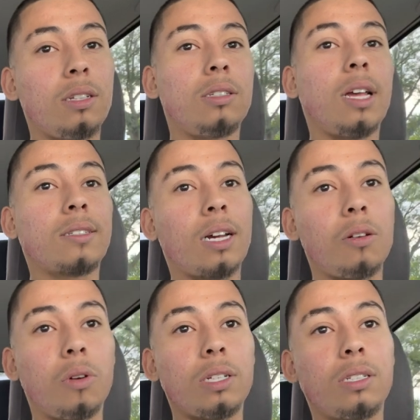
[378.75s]
That's kind of
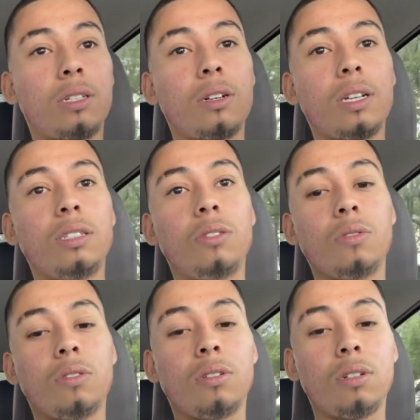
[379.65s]
what it's turned into.
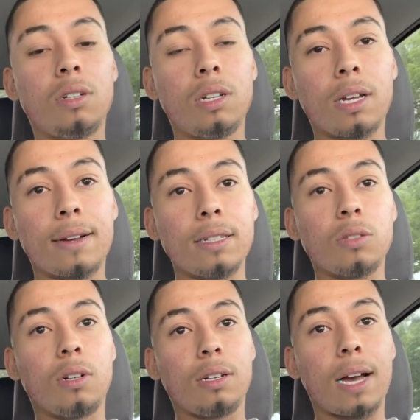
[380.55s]
Because
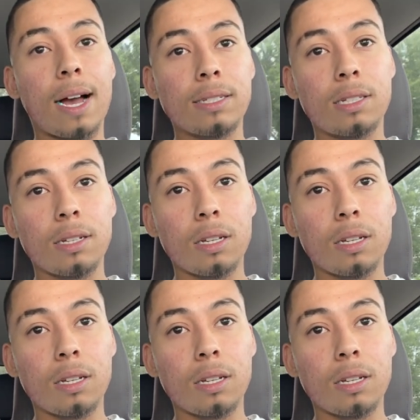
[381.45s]
when guys,